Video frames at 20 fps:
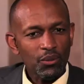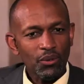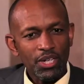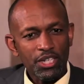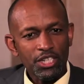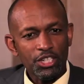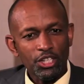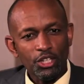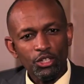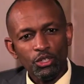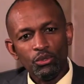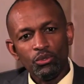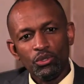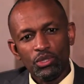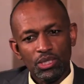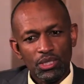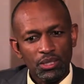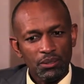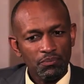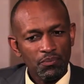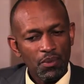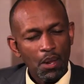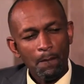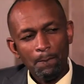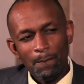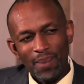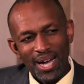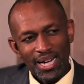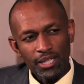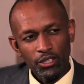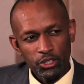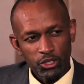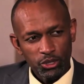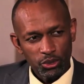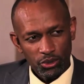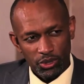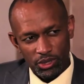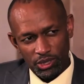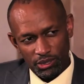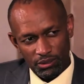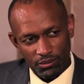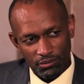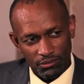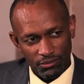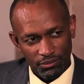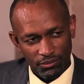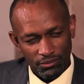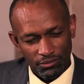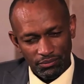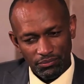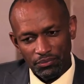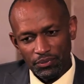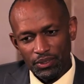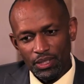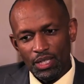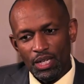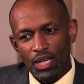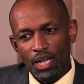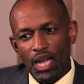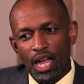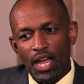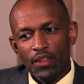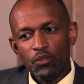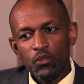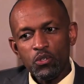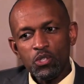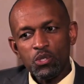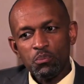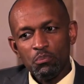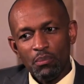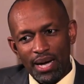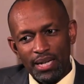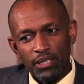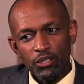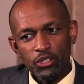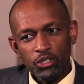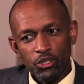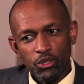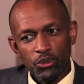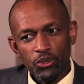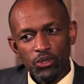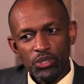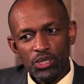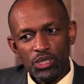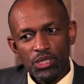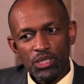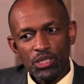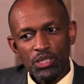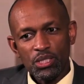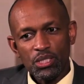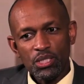a word you used, milestones. And those milestones,